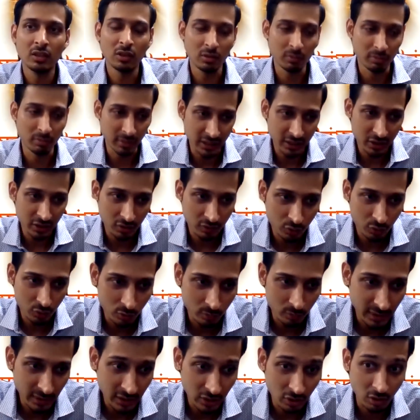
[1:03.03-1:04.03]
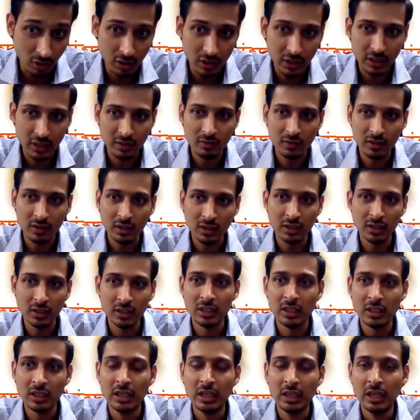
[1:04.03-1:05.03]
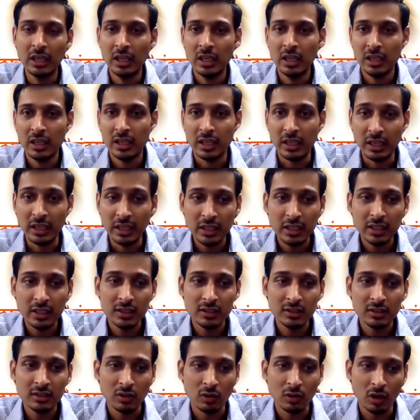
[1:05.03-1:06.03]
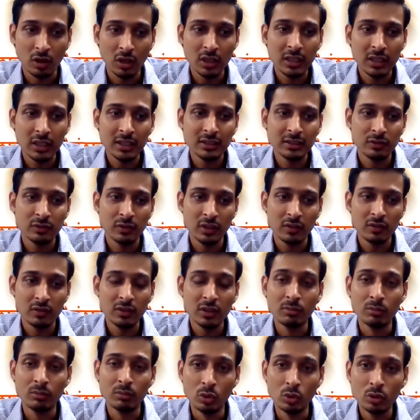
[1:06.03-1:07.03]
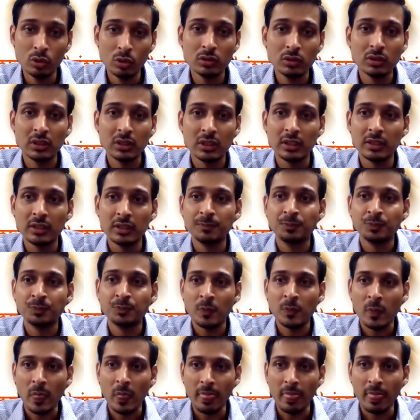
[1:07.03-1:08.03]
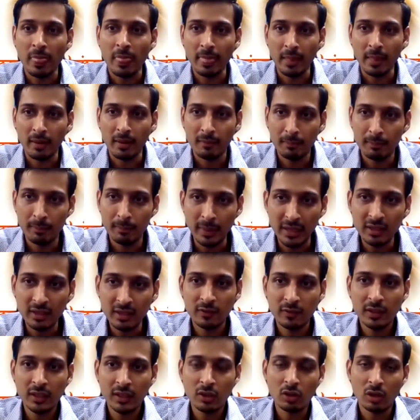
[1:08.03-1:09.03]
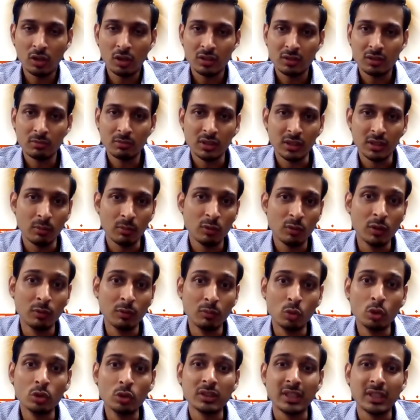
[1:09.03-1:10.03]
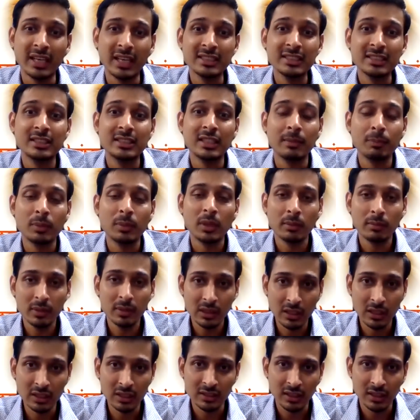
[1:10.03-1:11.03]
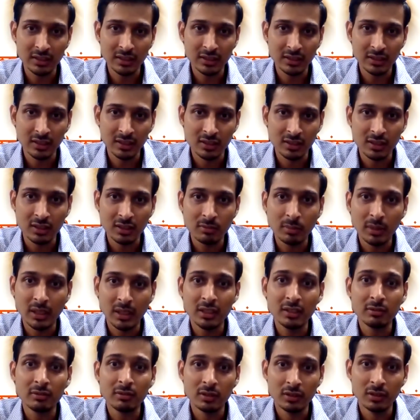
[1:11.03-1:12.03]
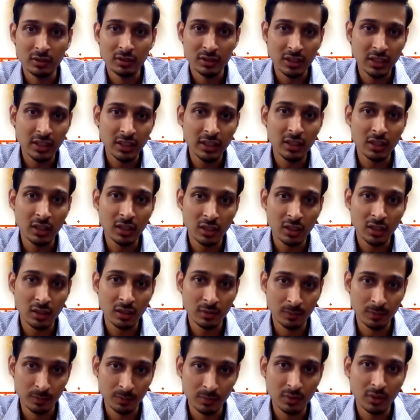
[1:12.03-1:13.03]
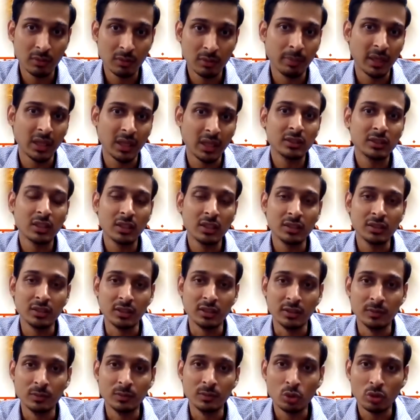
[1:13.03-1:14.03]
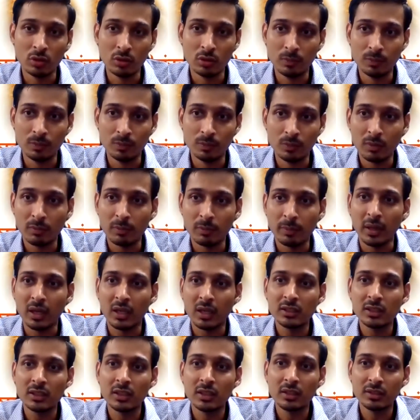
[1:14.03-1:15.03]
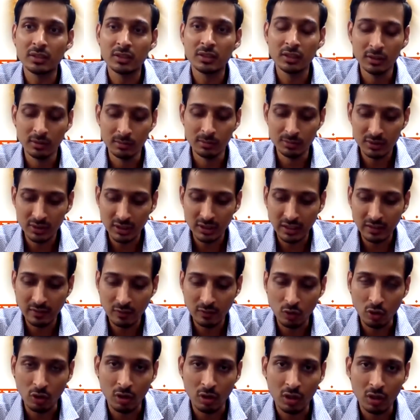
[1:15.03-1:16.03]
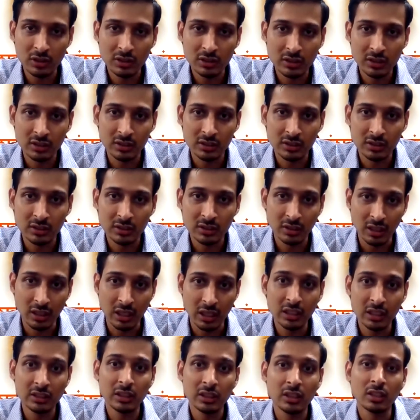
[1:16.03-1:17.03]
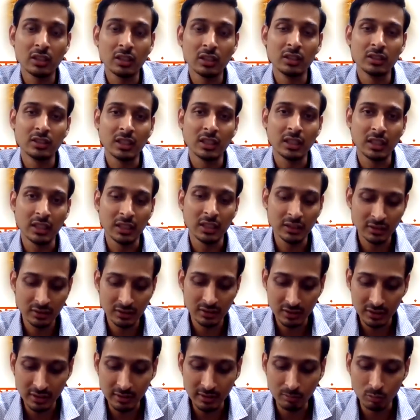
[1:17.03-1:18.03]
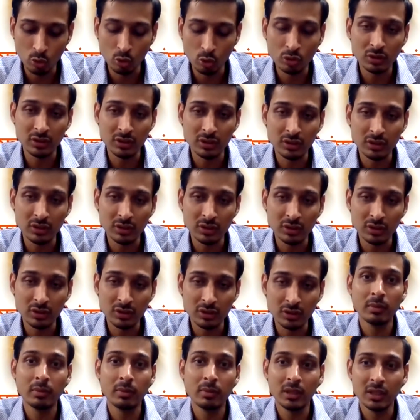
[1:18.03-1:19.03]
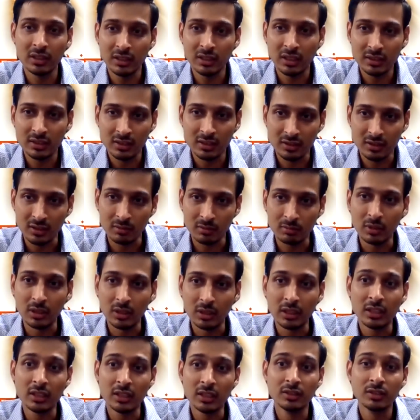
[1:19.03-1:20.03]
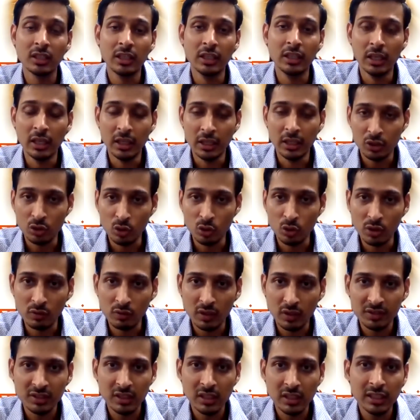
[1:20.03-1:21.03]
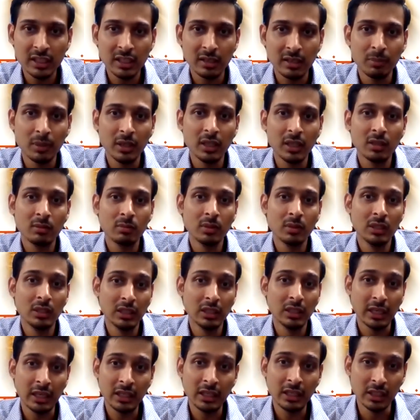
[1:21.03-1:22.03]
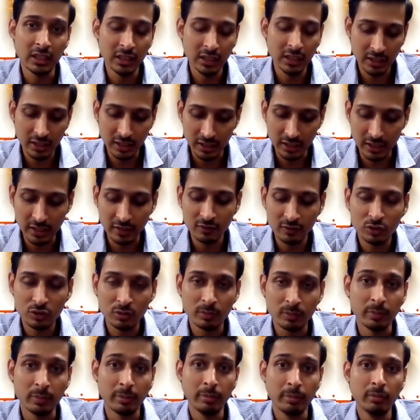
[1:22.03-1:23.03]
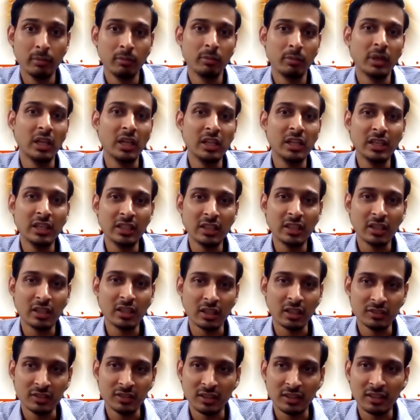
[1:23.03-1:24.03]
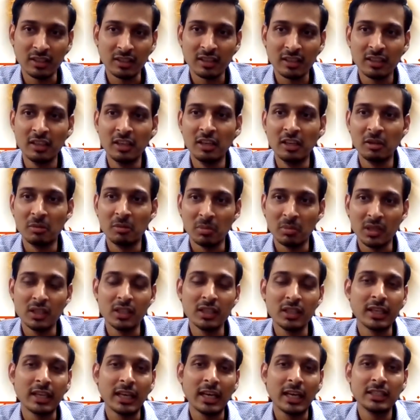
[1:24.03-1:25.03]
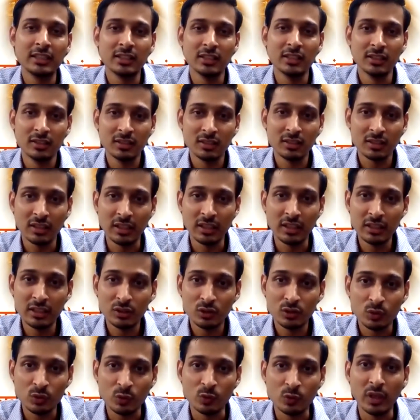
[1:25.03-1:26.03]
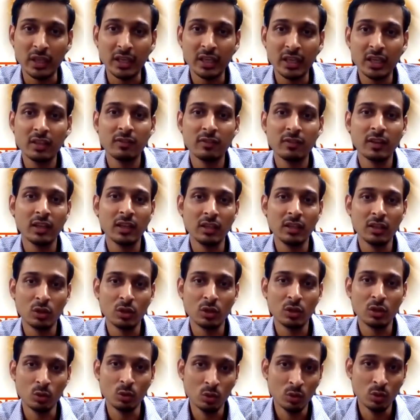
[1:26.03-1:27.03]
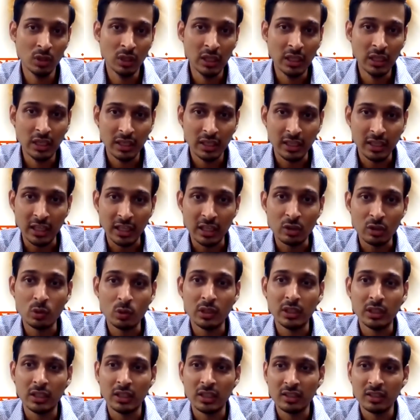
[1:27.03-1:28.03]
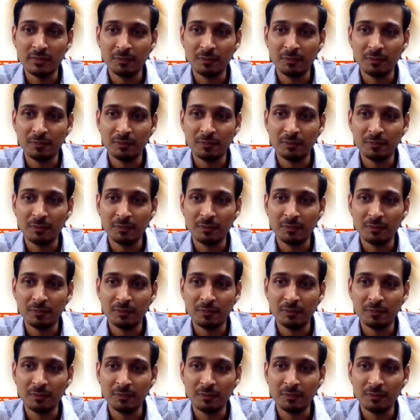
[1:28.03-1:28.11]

or many of you may not have heard, it is called as one of the most benefic or some of the most acceptable Dasha system by Shri Parashar Rishi. So, Parashar Rishi himself calls Kalachakra Dasha as the most acceptable Dasha system. It is universally applicable and it gives brilliant result. But the catch is it is very difficult to calculate.